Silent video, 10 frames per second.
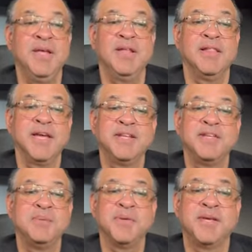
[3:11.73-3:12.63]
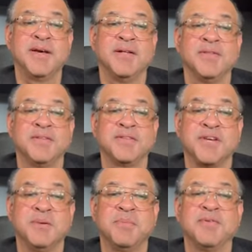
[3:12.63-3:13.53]
Like DBL, the
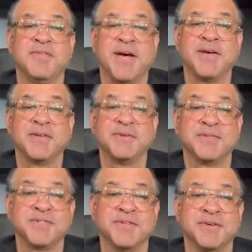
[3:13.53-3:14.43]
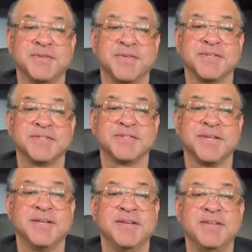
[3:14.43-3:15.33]
Chamber values service,
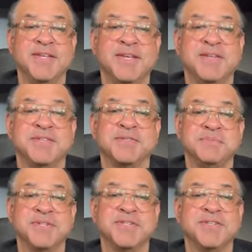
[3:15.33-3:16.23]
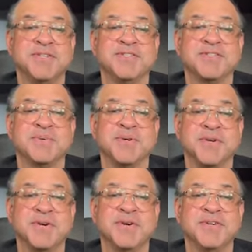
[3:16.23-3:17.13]
and indeed its mission is to
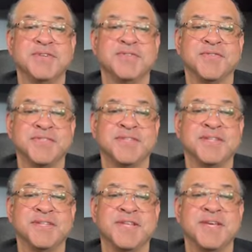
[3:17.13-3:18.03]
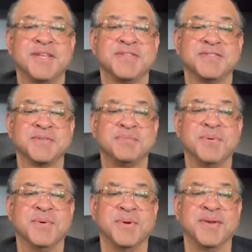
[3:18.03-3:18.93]
encourage, facilitate, and
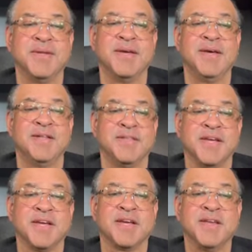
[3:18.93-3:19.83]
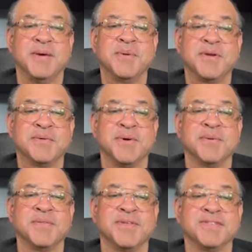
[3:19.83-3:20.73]
support the economic
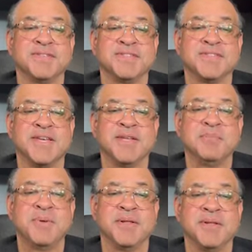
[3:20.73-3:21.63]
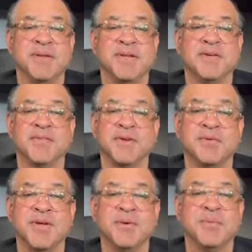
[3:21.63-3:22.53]
growth and sustainability of the
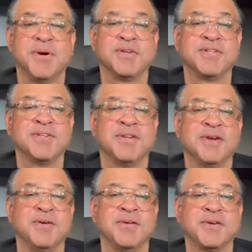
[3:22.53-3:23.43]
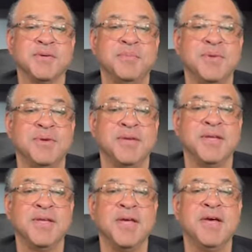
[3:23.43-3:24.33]
Greater Washington Area community
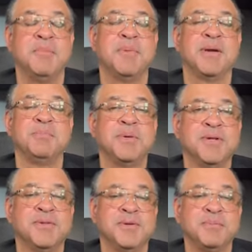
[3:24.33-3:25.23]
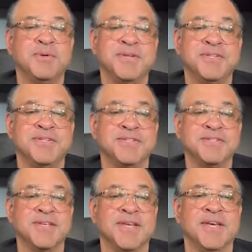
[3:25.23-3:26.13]
by building
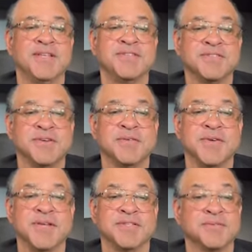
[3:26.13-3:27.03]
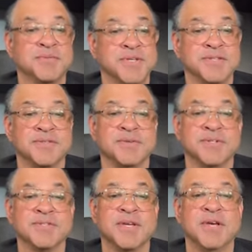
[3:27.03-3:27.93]
bridges and serving as a
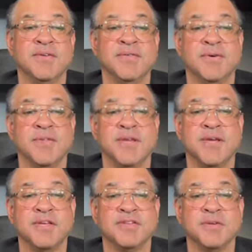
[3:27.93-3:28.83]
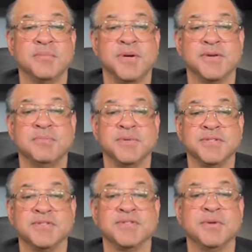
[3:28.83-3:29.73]
resource for the Asian American
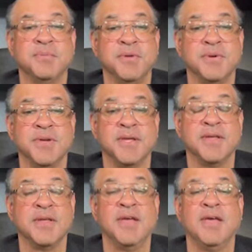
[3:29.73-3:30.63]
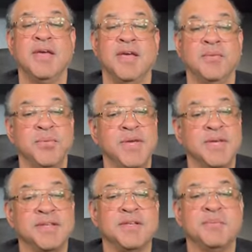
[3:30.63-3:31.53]
business community. And we
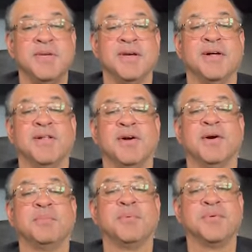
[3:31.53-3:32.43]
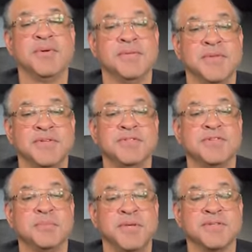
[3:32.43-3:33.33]
at DBL are privileged
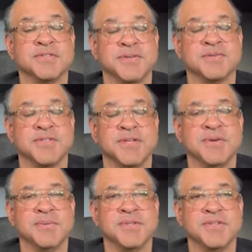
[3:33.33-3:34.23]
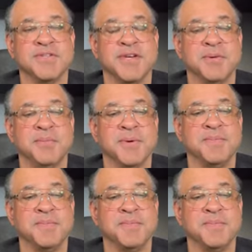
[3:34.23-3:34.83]
to be associated with the Chamber.